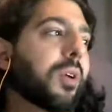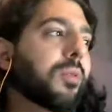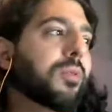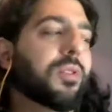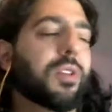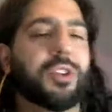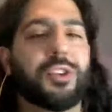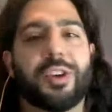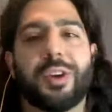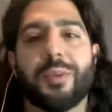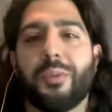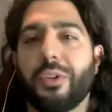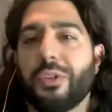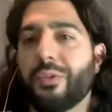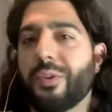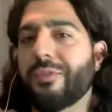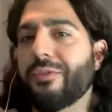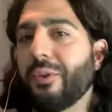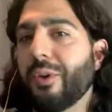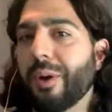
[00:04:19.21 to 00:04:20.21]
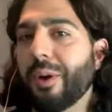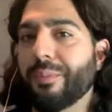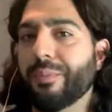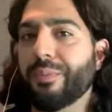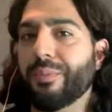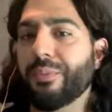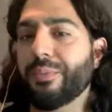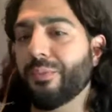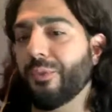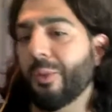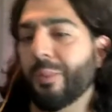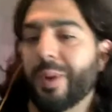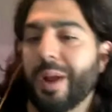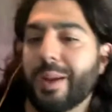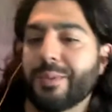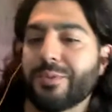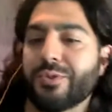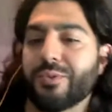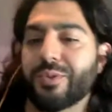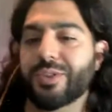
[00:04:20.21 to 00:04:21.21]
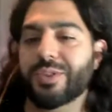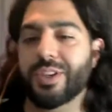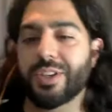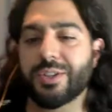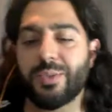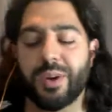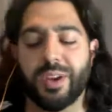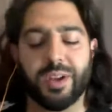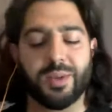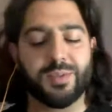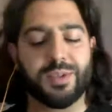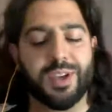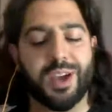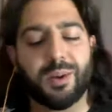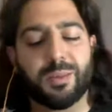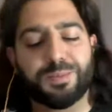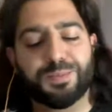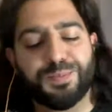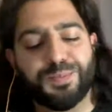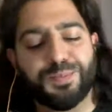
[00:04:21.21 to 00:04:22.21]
you could put 3.4 or perhaps 3.6 when it comes out.